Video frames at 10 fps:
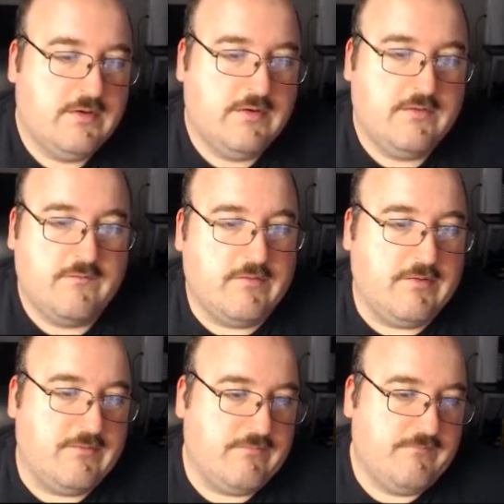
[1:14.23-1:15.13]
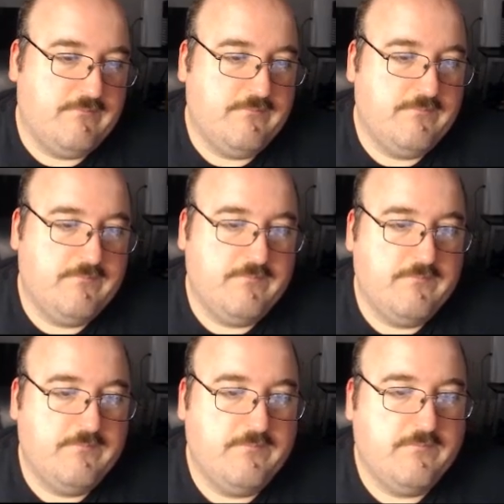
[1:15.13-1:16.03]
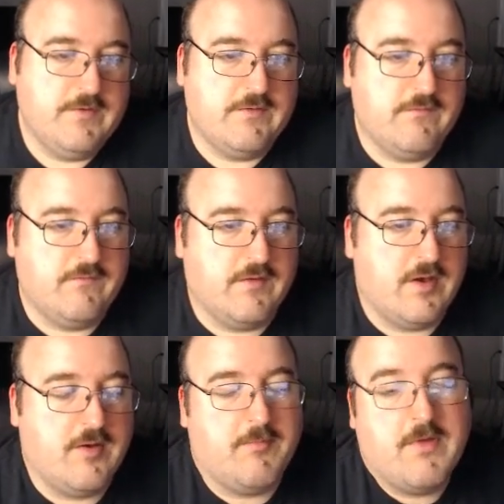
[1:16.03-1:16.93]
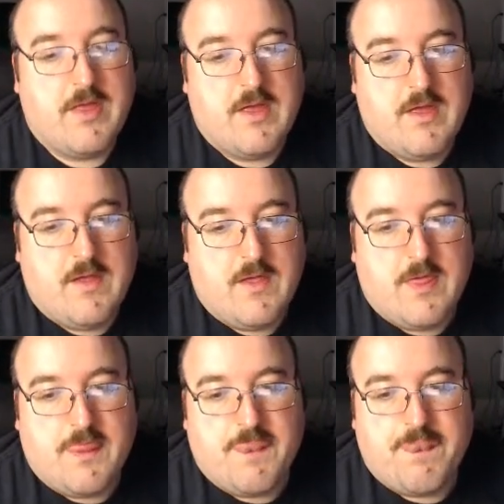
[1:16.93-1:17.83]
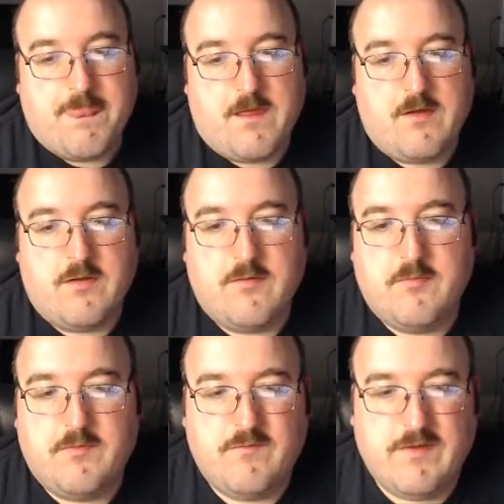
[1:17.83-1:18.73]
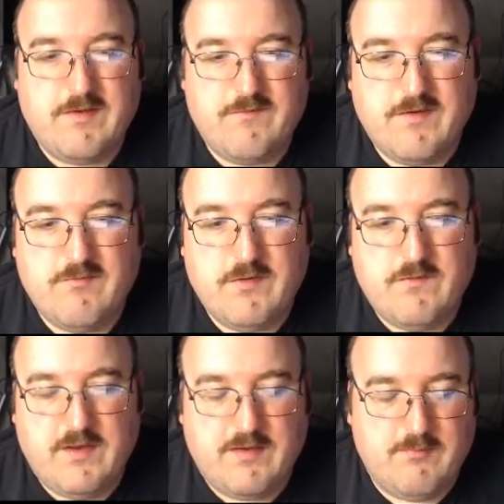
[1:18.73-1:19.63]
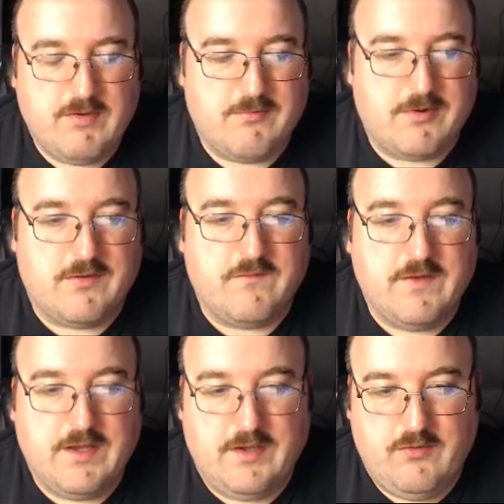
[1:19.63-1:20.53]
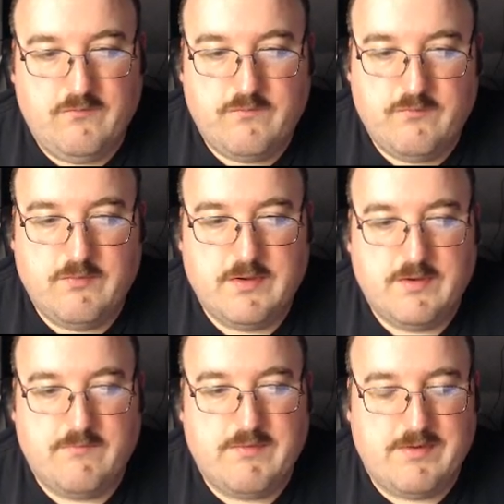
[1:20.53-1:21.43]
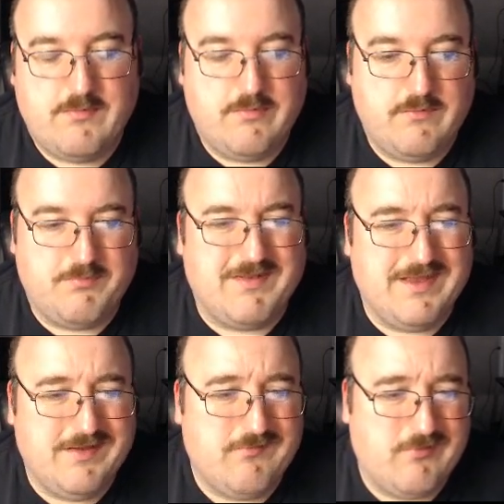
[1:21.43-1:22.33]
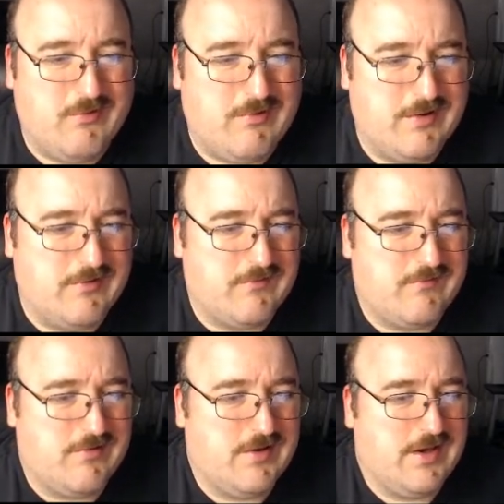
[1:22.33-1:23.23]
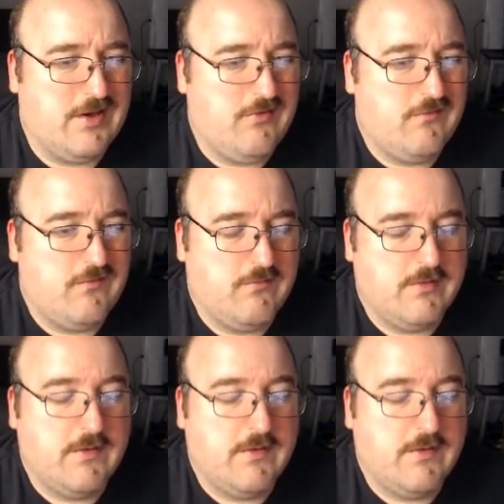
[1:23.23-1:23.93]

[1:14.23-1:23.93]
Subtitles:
So mixes it up. It's definitely taken me a while to get used to it. I've had to really play it for a while and try to get used to it.